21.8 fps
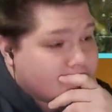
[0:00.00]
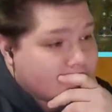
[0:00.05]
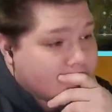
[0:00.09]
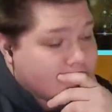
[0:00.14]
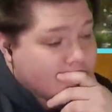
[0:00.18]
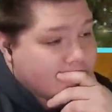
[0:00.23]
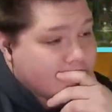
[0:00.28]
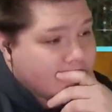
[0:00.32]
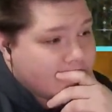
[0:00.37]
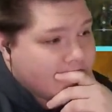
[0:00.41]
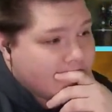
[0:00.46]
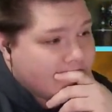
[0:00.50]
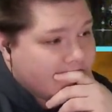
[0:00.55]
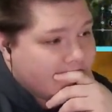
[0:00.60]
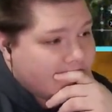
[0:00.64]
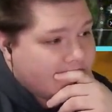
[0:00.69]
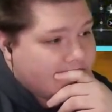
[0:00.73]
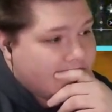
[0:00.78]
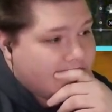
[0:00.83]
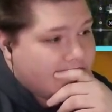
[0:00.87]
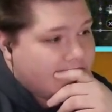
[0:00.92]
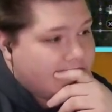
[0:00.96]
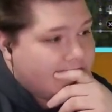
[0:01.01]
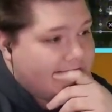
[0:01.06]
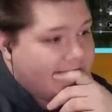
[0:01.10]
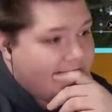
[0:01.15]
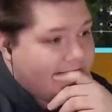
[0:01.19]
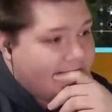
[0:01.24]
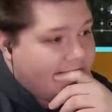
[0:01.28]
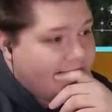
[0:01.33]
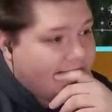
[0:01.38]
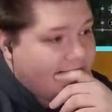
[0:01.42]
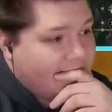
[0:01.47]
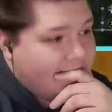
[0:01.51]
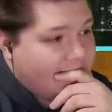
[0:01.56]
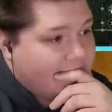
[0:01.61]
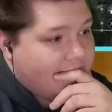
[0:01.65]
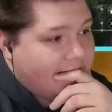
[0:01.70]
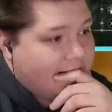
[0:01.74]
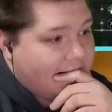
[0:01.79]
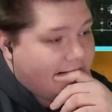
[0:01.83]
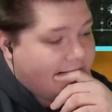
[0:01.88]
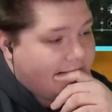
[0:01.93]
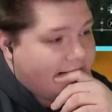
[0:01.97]
know, Cloud was
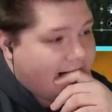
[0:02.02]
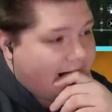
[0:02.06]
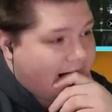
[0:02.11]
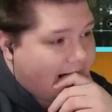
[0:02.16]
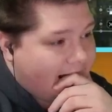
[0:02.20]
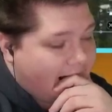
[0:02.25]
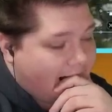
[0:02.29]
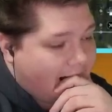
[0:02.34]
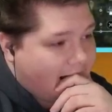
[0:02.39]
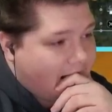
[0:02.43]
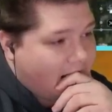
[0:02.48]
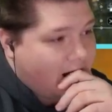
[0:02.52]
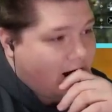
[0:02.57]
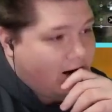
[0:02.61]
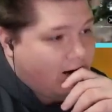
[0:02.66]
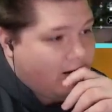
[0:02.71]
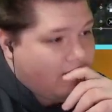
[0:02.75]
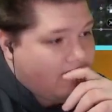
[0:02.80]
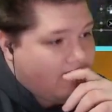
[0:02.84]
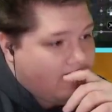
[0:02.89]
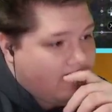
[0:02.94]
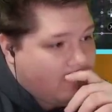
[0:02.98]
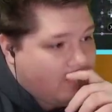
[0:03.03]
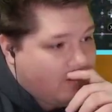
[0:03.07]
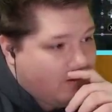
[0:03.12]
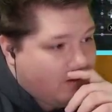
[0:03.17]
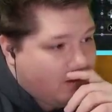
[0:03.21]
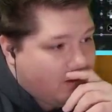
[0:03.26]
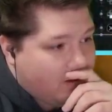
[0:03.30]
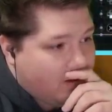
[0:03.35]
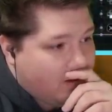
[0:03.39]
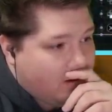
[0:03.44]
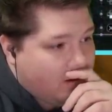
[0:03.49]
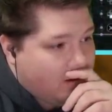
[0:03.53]
never in Nibelheim five years ago.